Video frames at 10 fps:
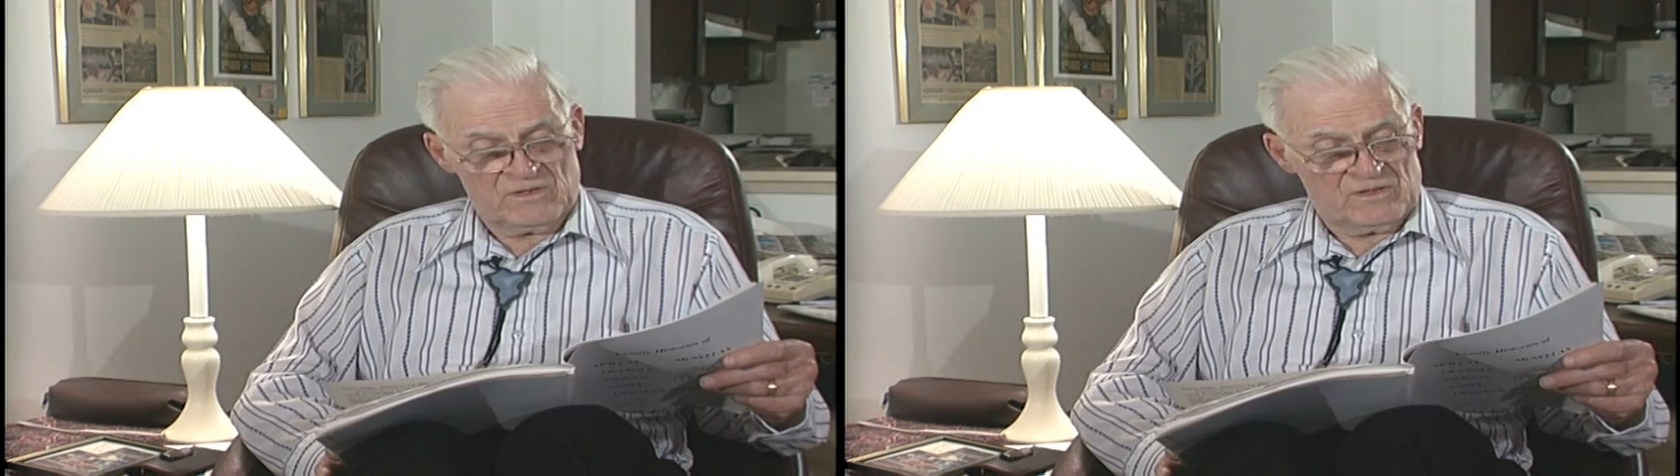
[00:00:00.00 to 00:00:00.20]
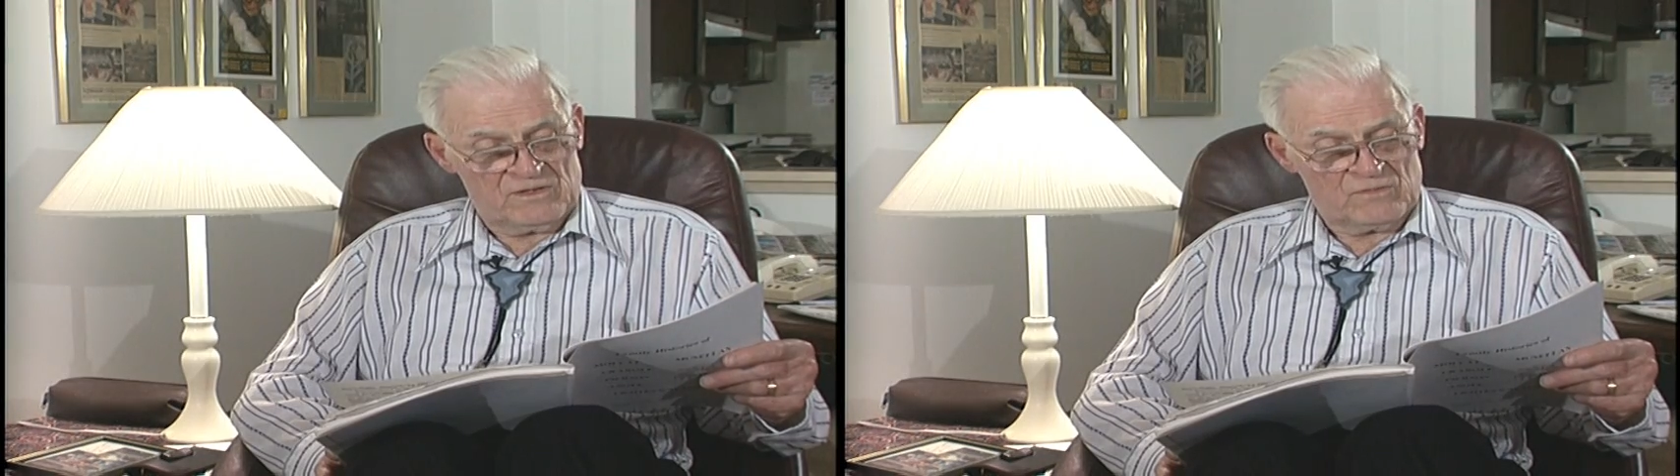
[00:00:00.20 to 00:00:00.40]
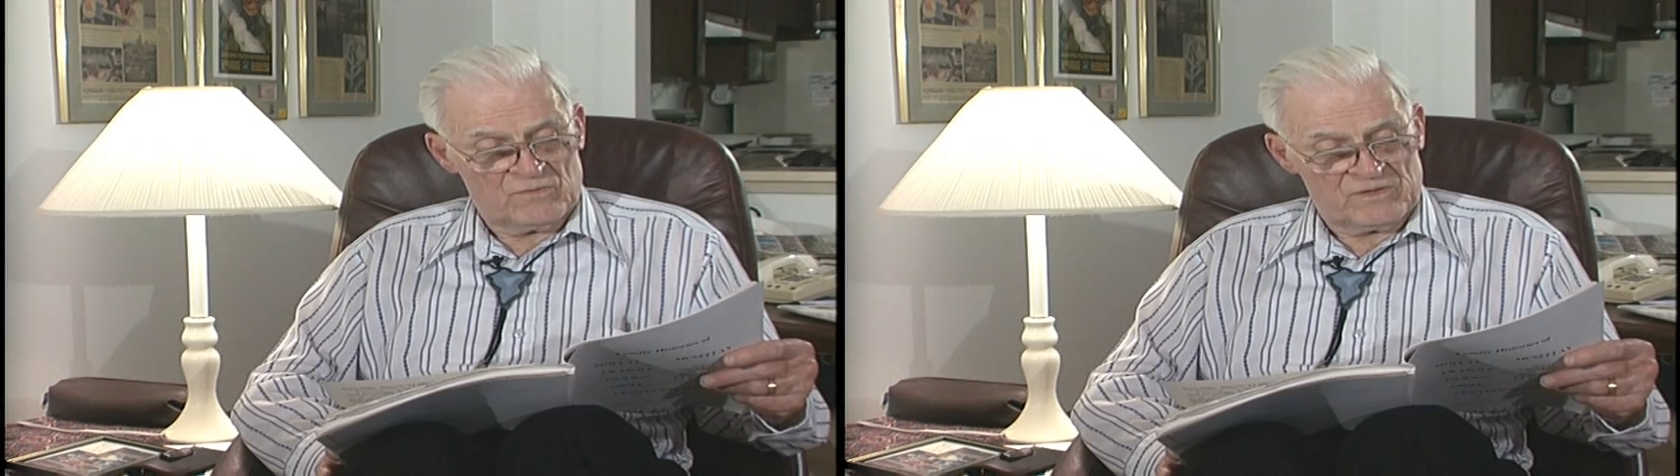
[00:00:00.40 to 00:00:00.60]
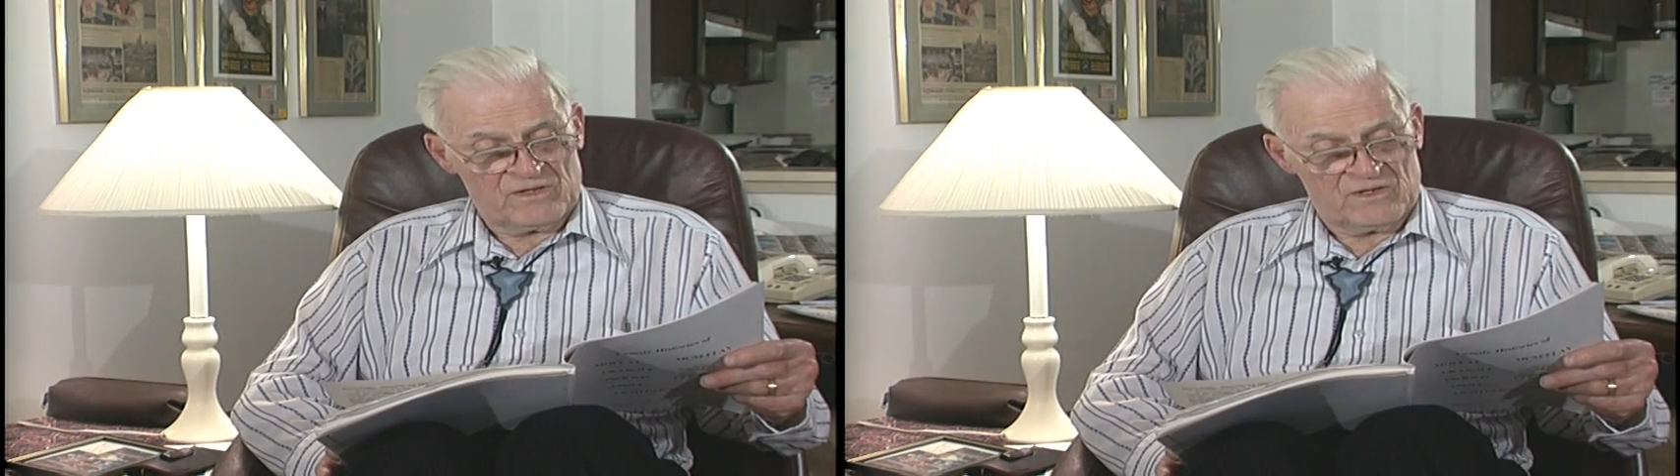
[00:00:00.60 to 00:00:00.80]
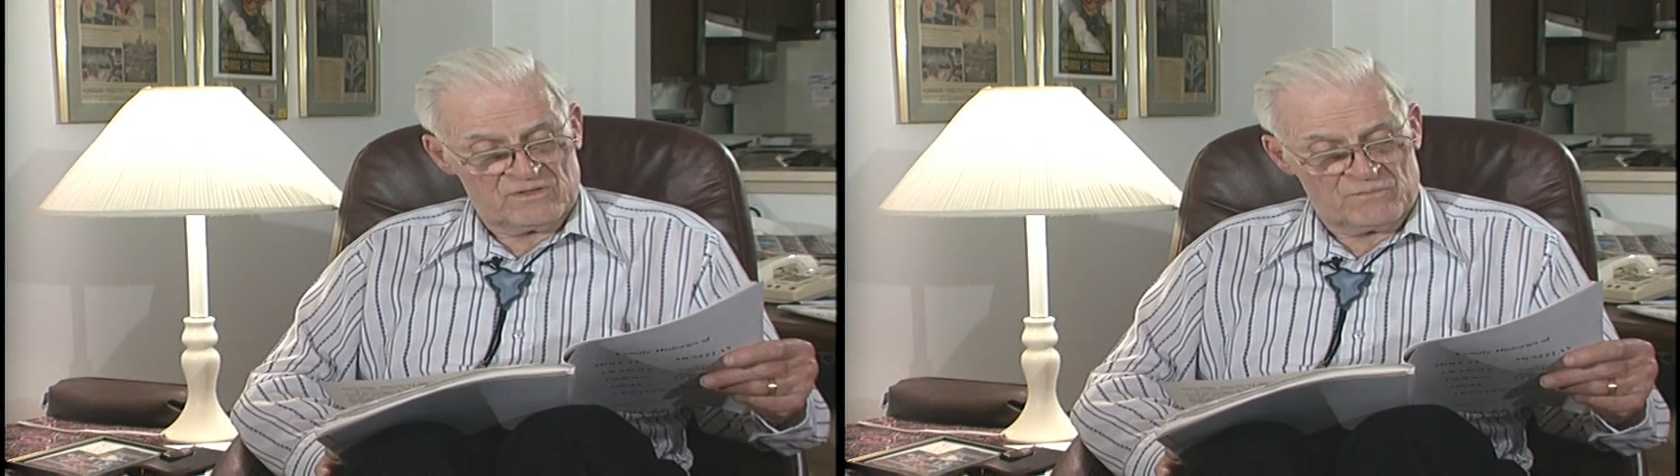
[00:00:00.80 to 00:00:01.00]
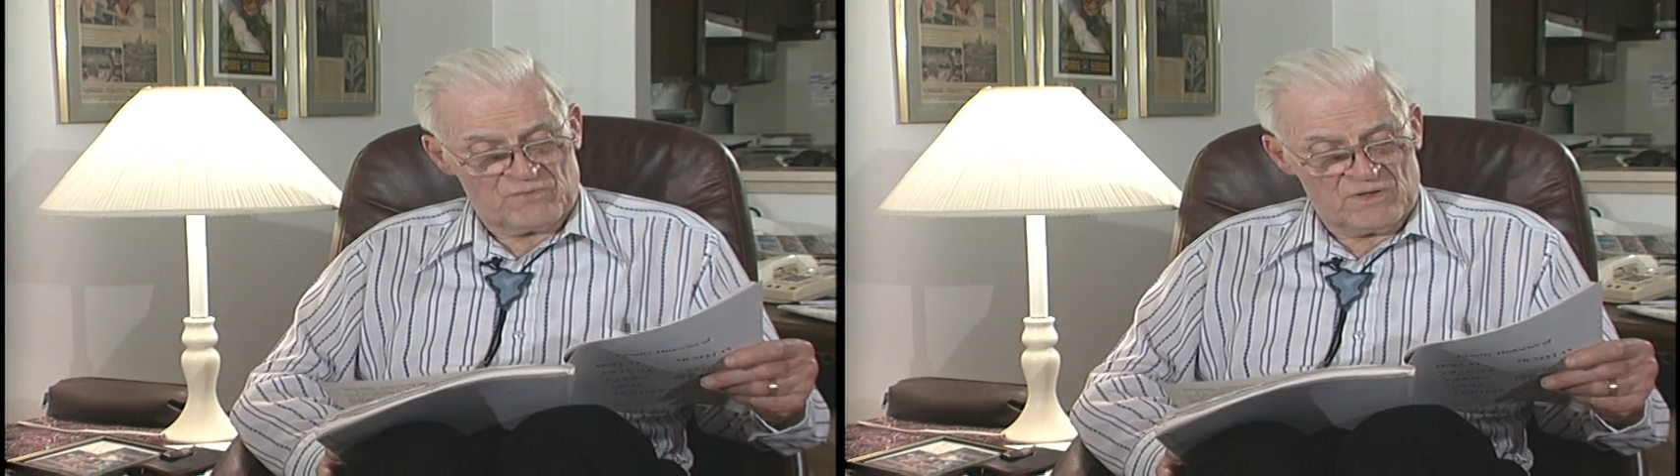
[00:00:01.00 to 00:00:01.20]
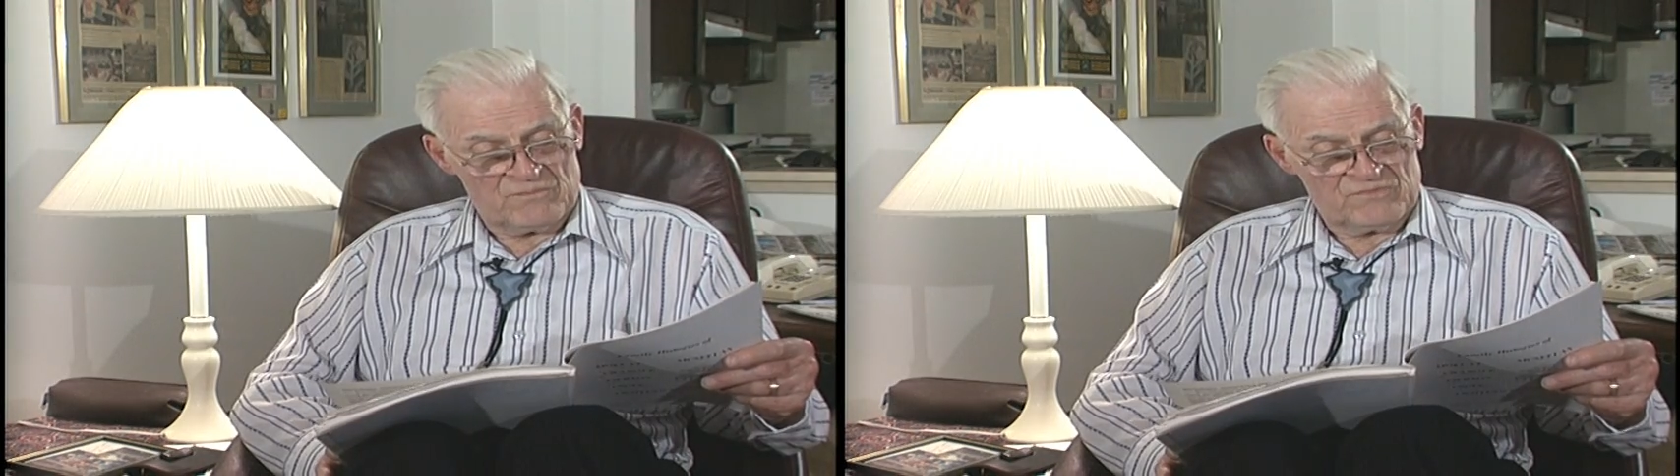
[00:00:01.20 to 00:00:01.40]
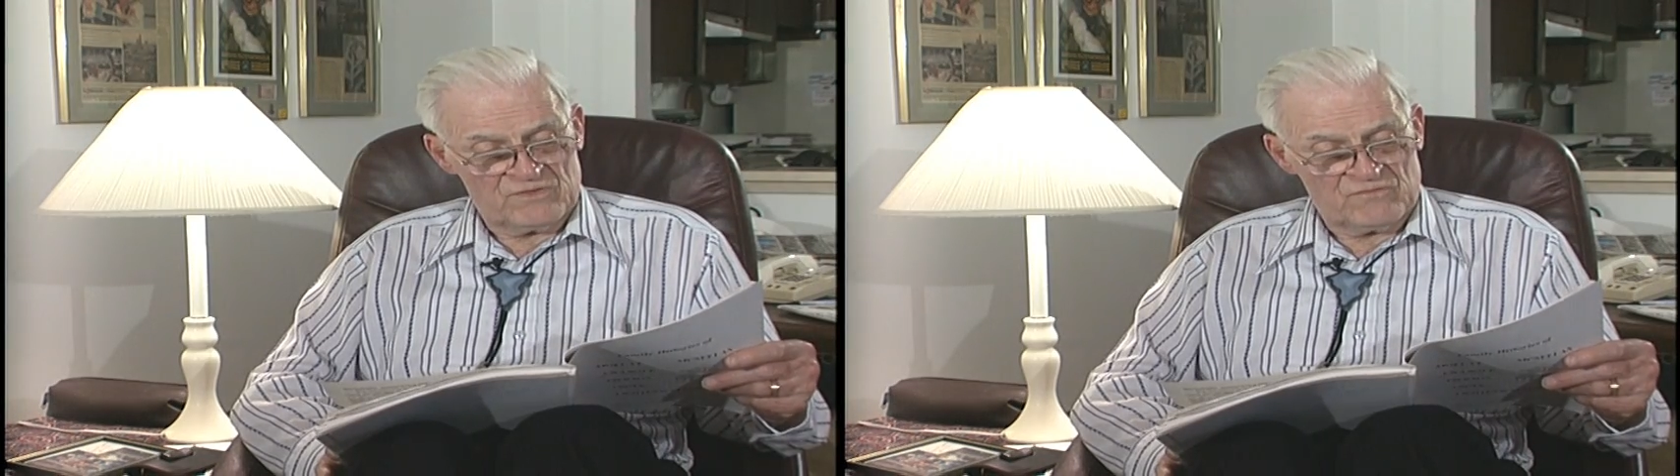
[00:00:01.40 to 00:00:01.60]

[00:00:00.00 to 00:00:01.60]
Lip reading: in working out the problems